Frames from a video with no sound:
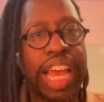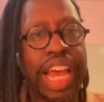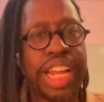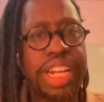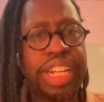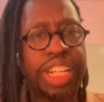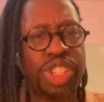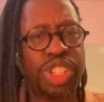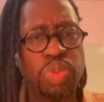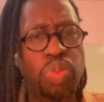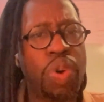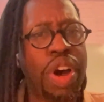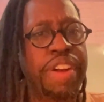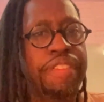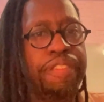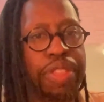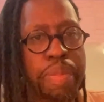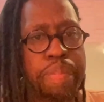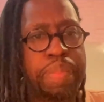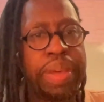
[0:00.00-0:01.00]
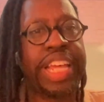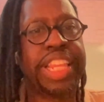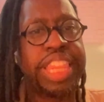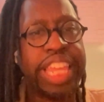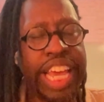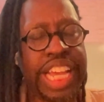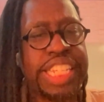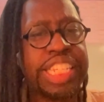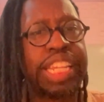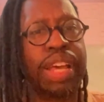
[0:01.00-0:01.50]
Because one of the big
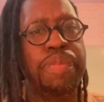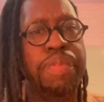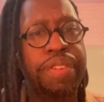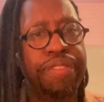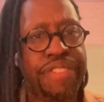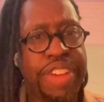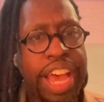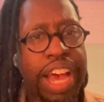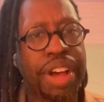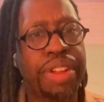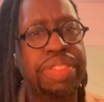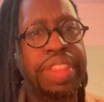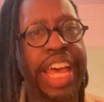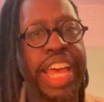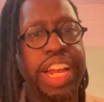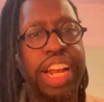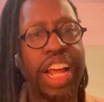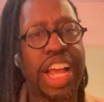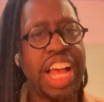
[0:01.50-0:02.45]
things that we found that